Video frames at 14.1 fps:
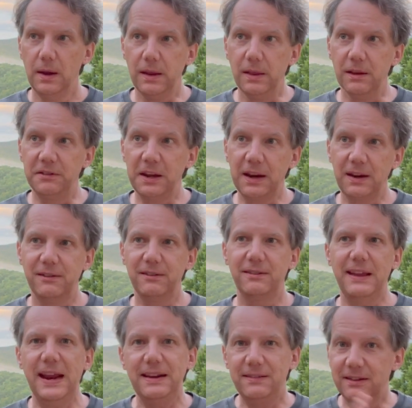And the stinginess
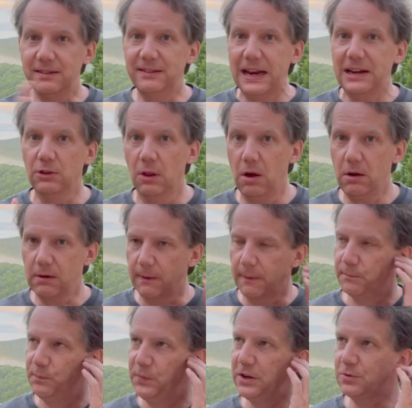stays, and it stays longer.
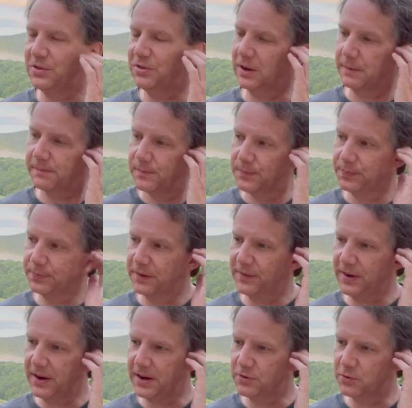Interesting.
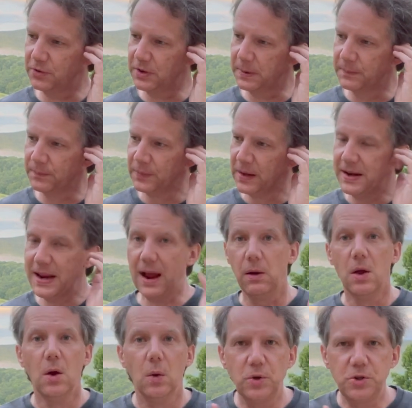Very interesting. Now,
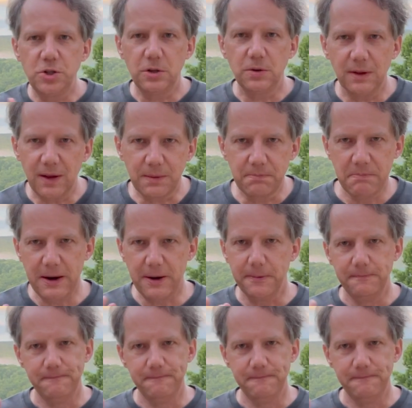which do I like better?